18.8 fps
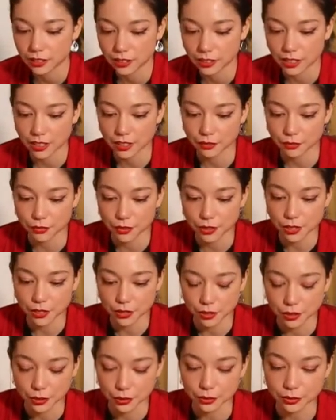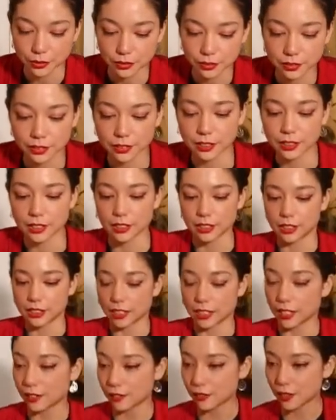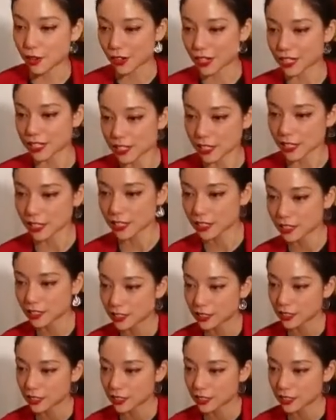I have no idea.